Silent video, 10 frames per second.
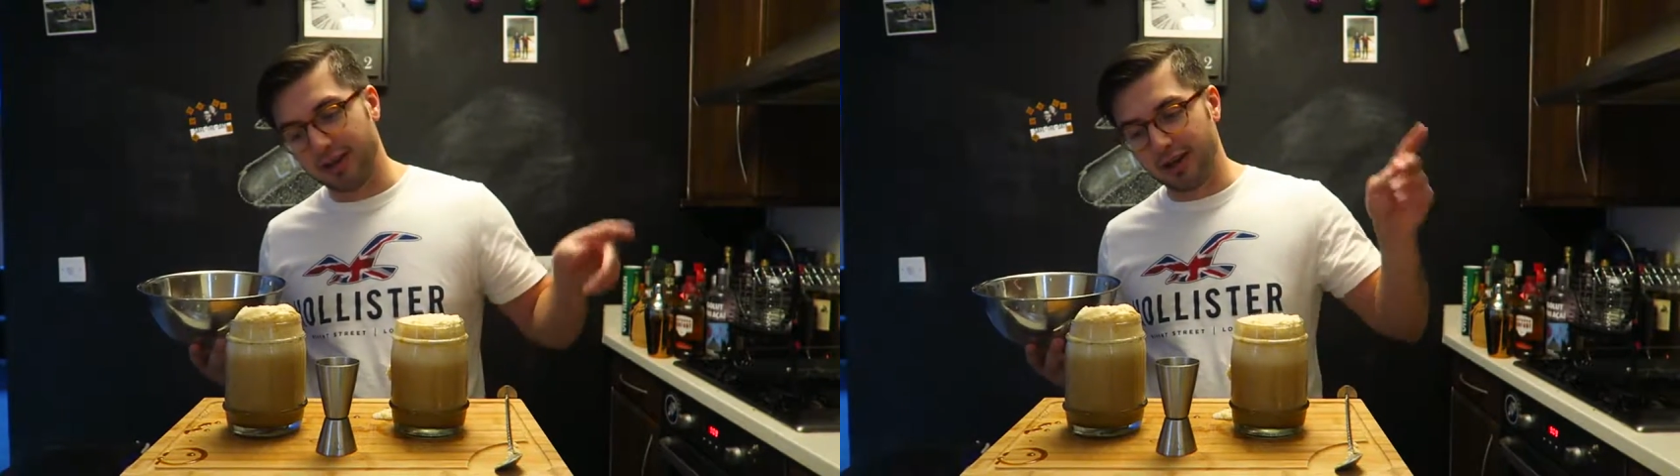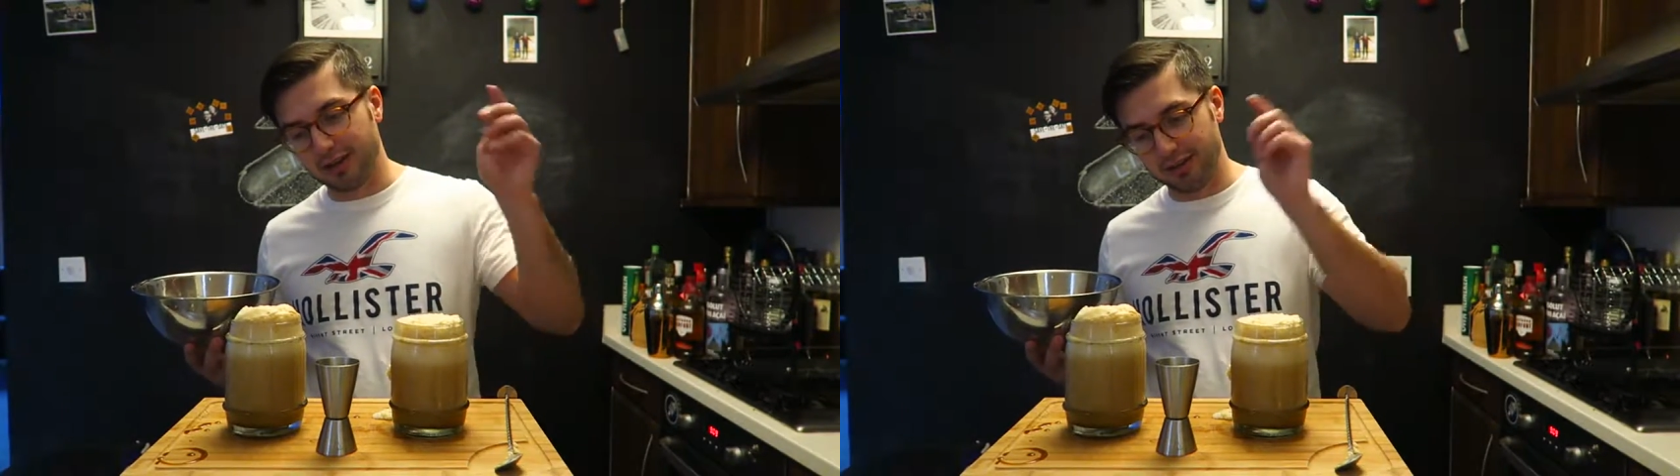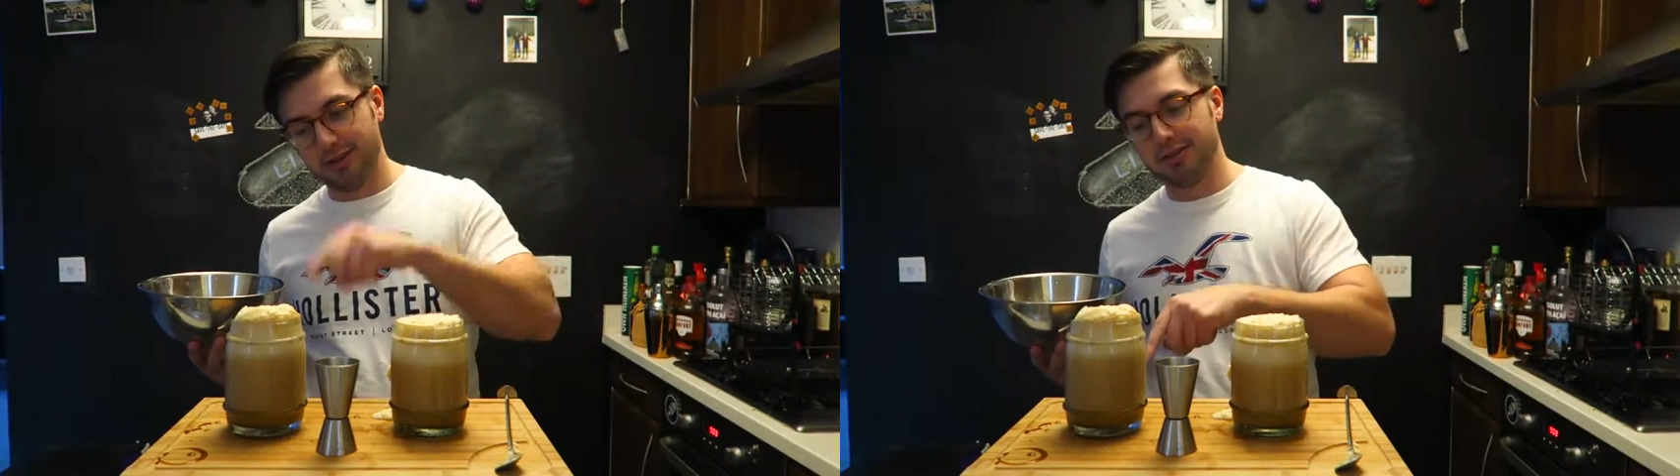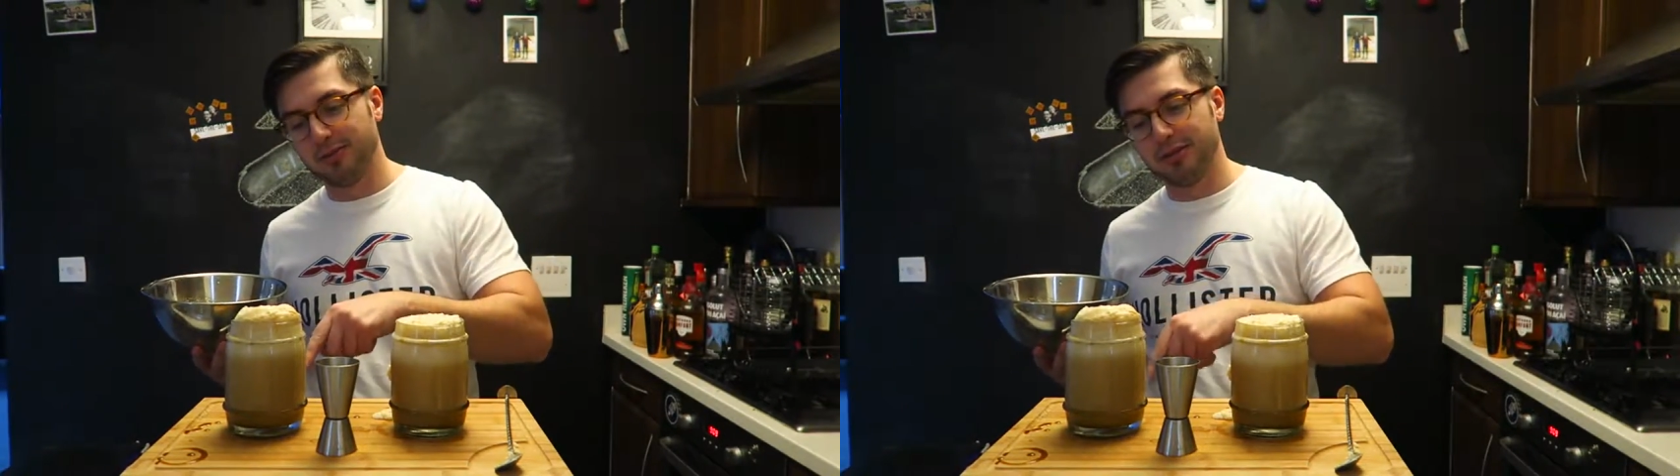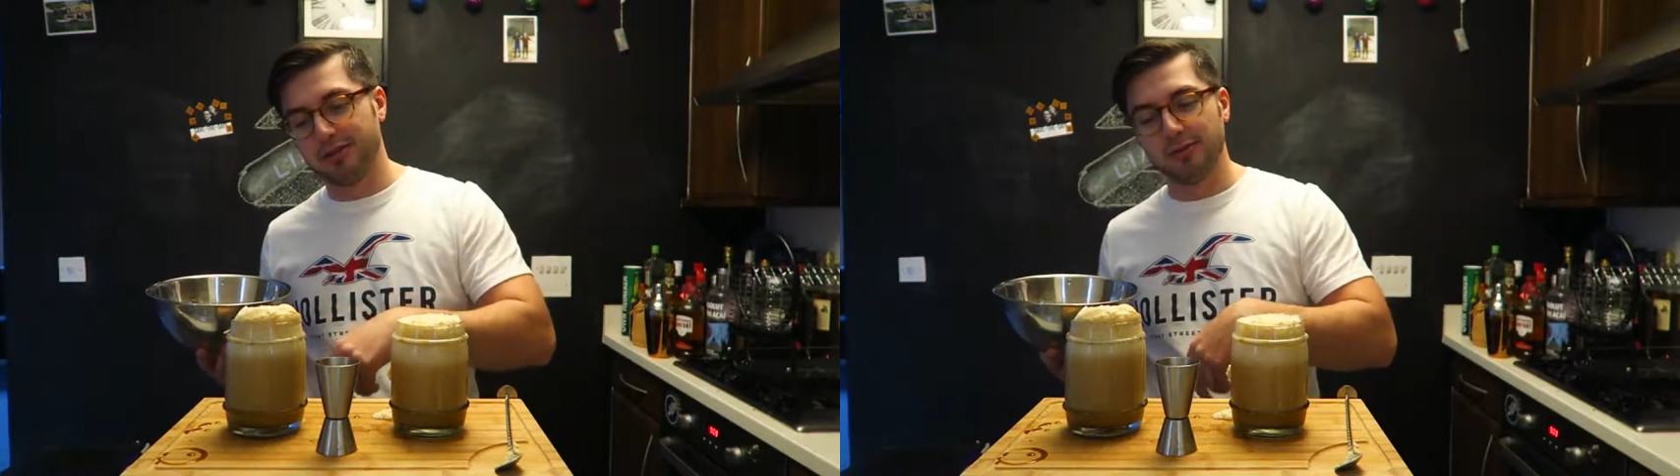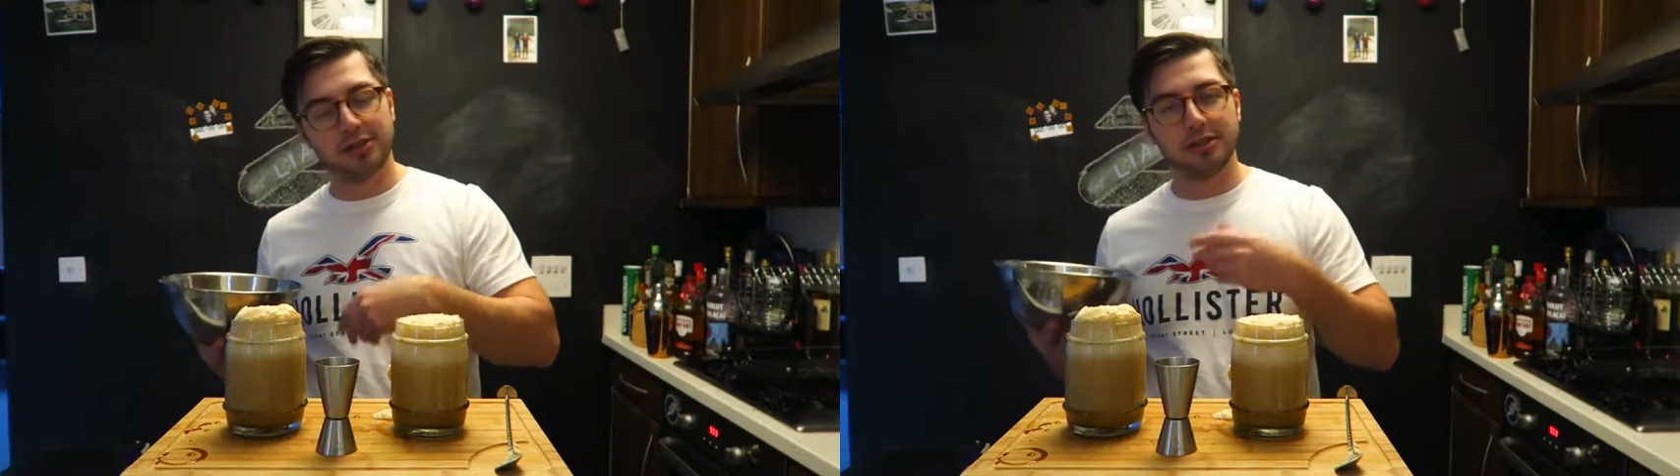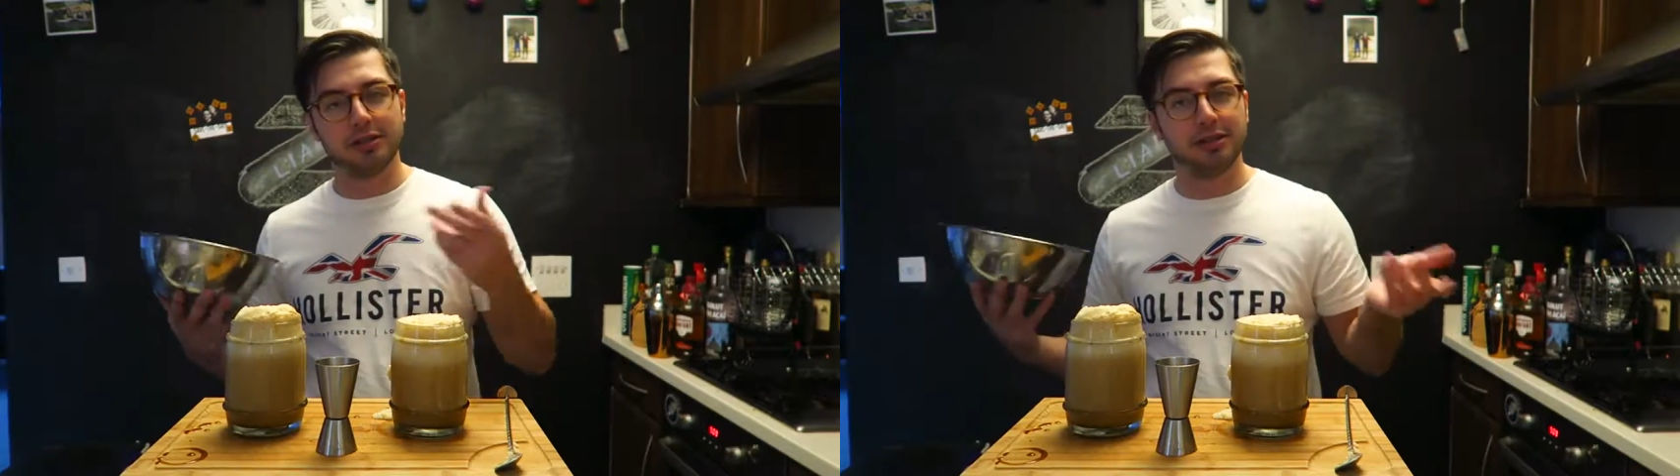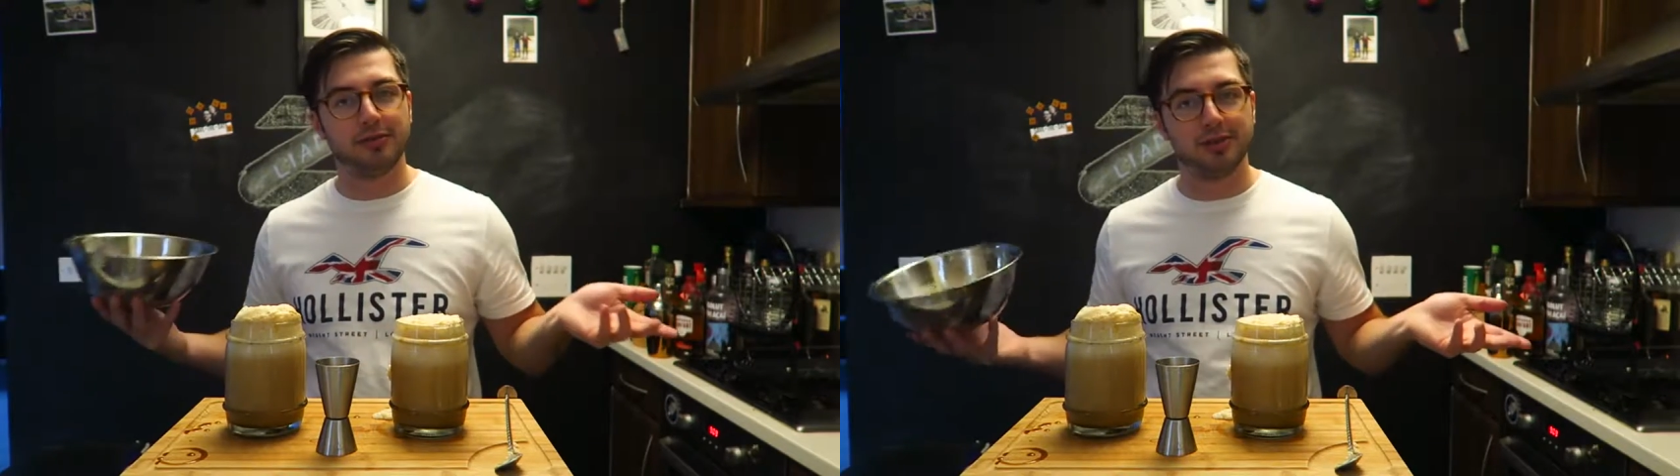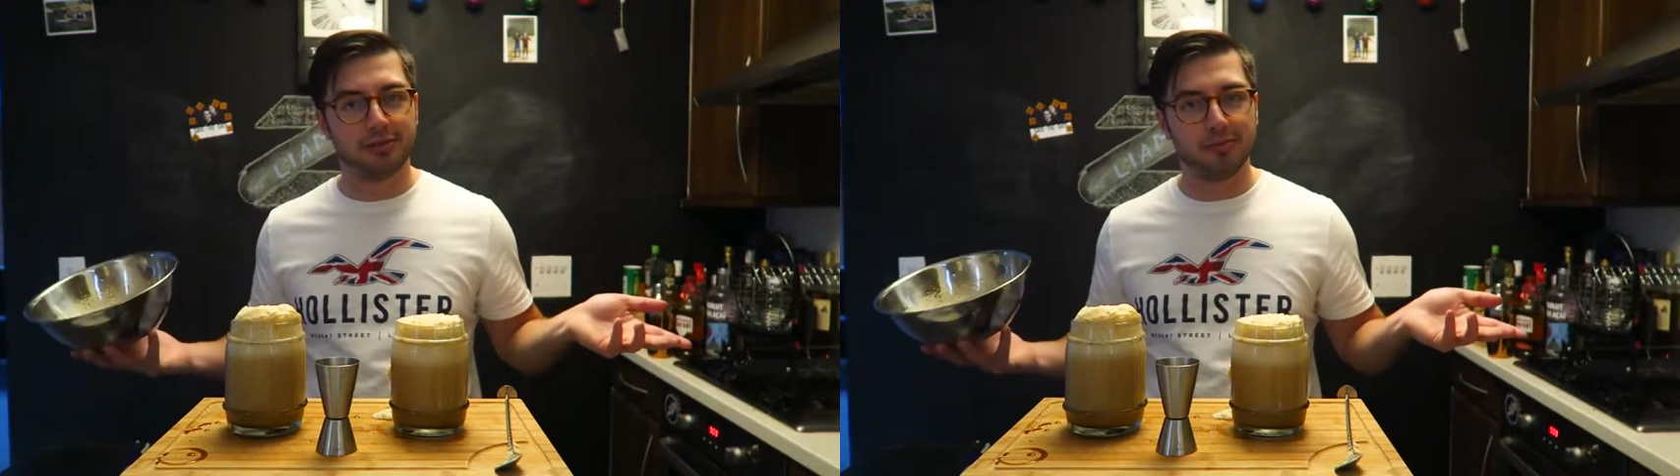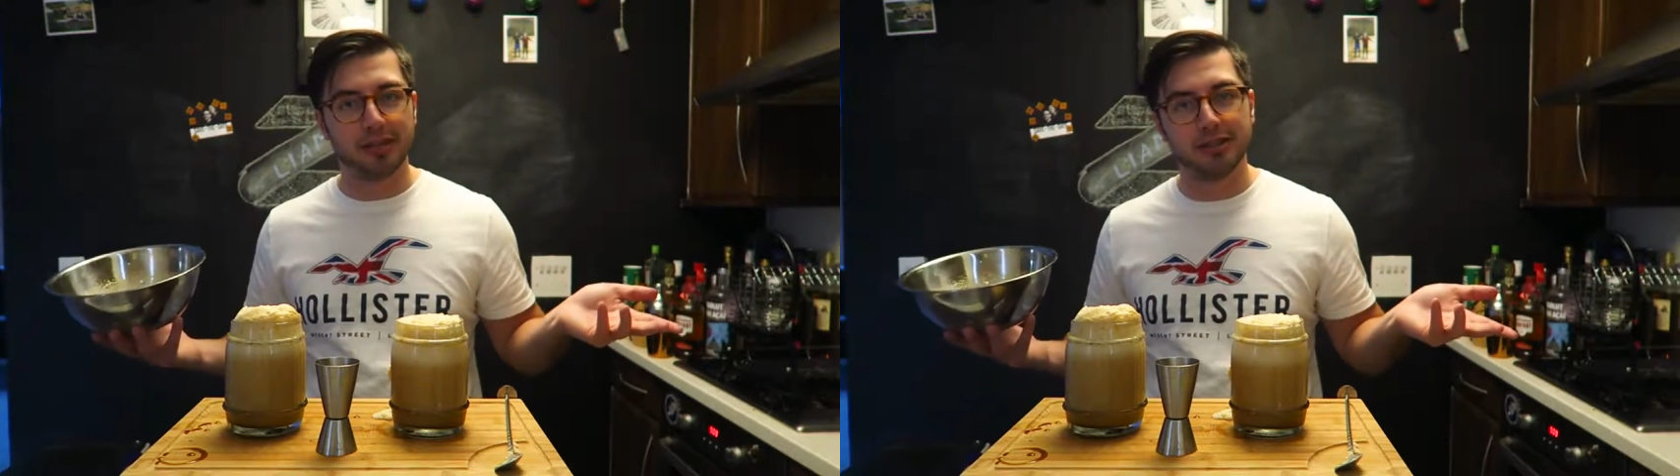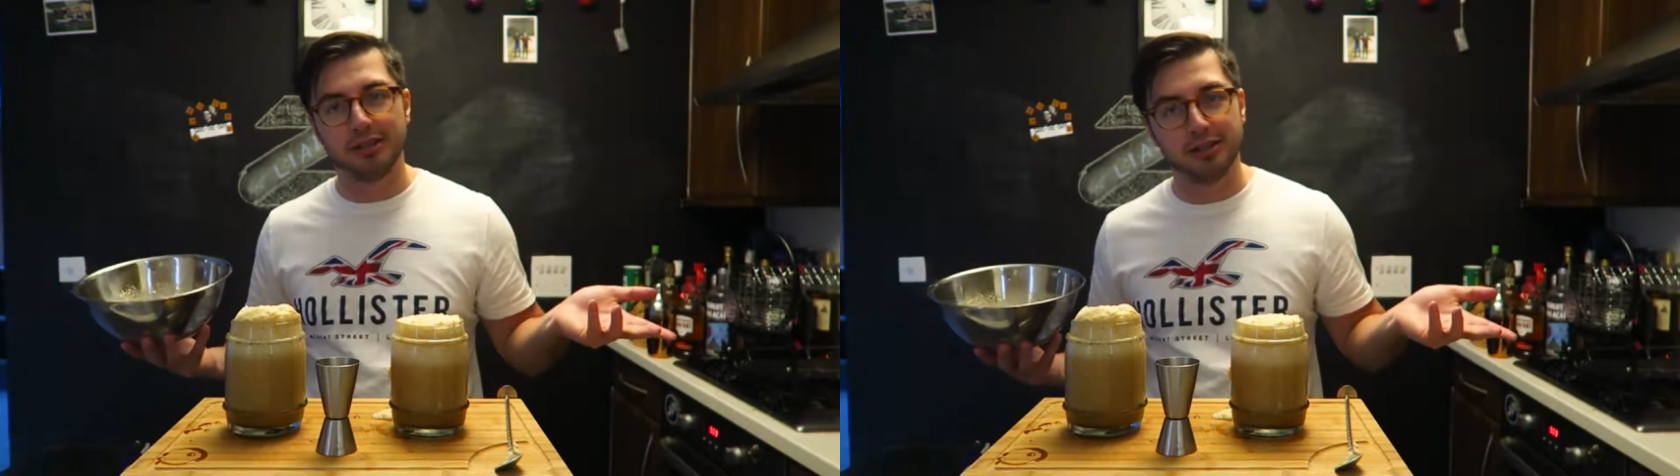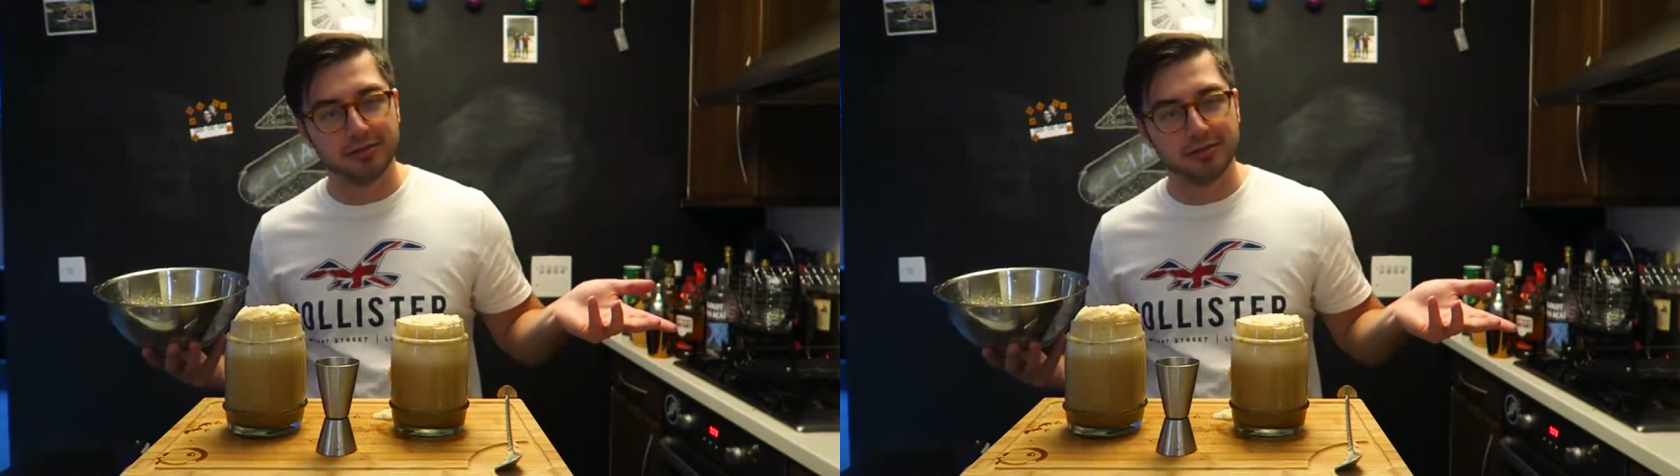and then the other one we're just gonna see if it makes any